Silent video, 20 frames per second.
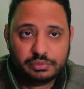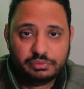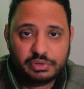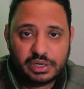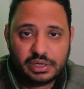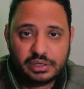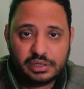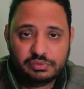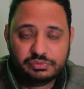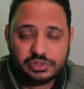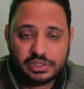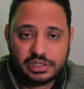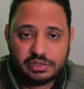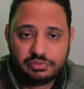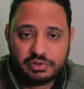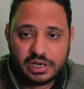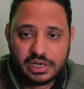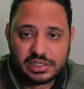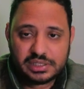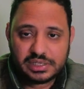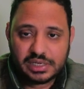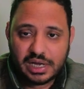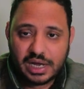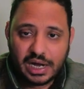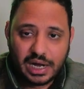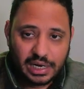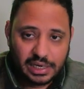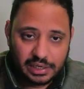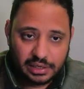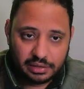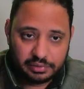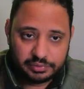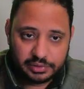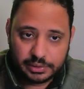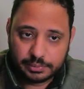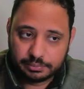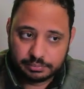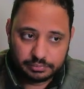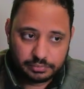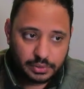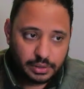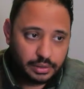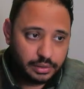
Very nifty device. I love it.